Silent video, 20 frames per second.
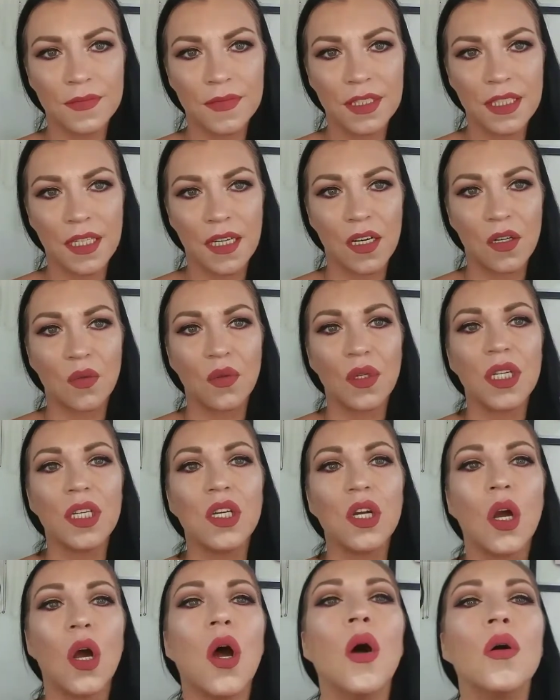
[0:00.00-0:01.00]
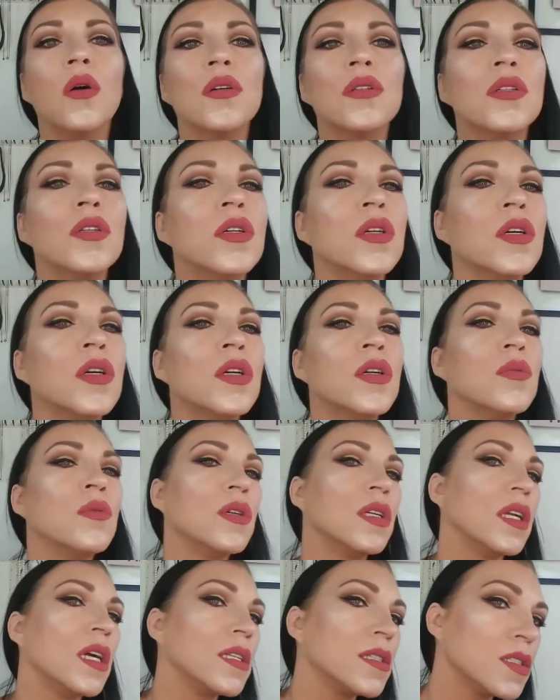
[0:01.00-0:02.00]
There we go.
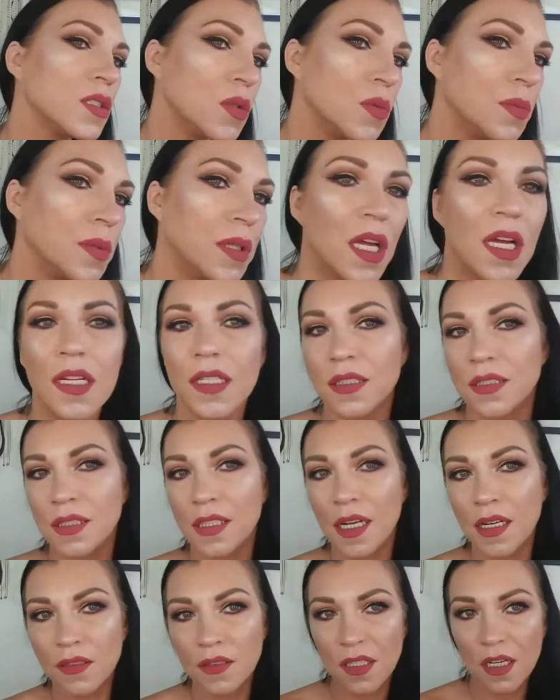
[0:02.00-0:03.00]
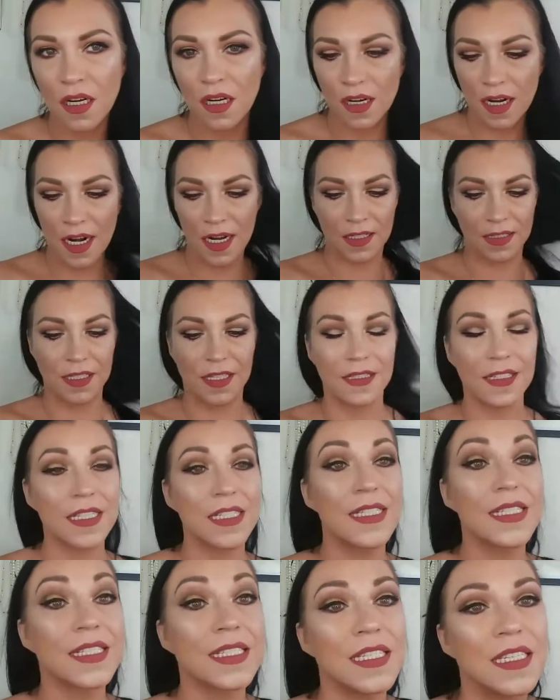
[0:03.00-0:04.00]
We're not so blind now. All right, now
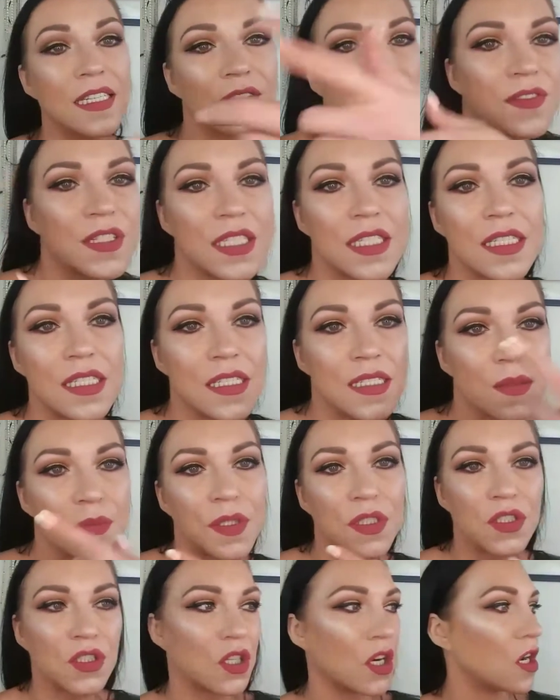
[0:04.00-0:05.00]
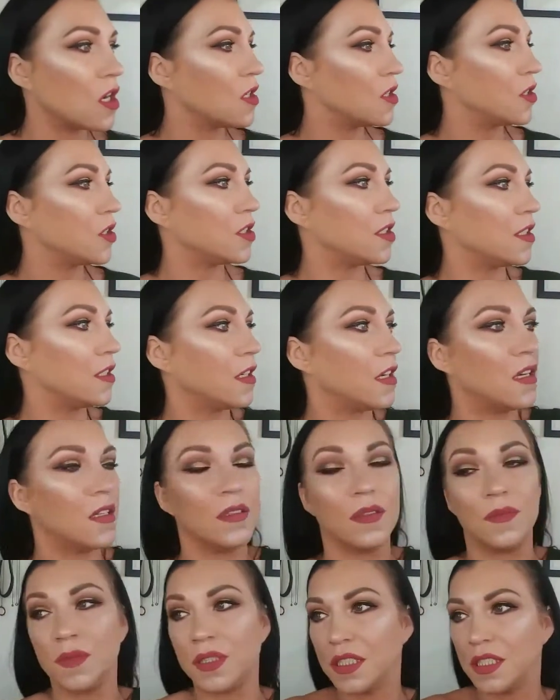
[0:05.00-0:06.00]
let's see if this has been charged at all.
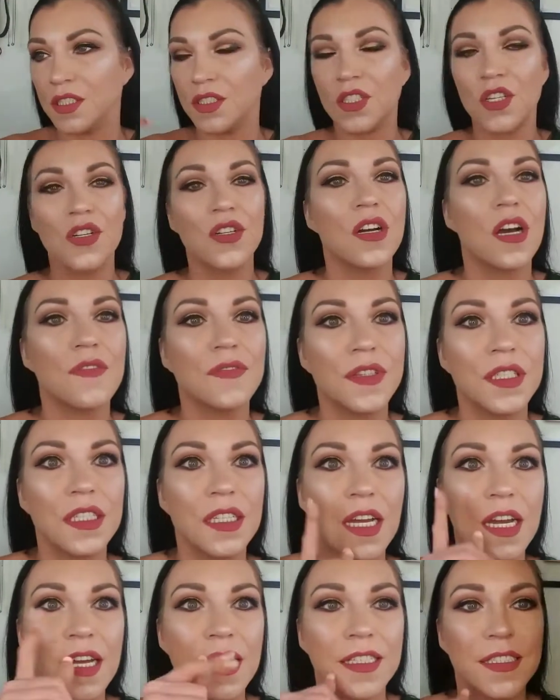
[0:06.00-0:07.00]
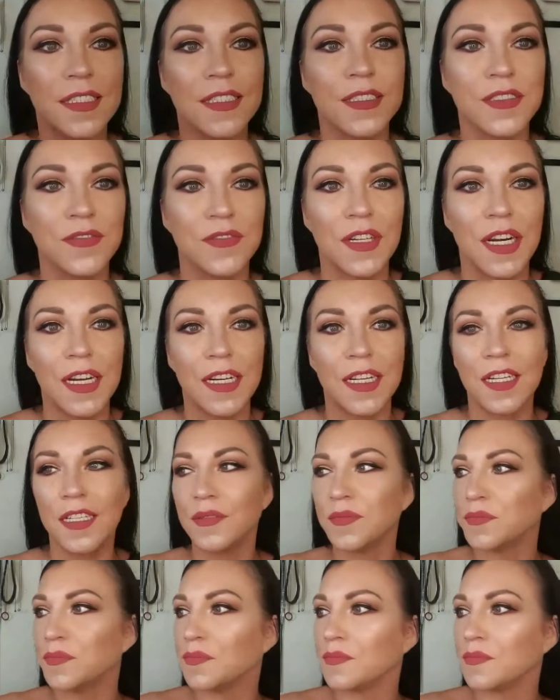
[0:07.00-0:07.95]
I'm going to turn off the lights. Ready?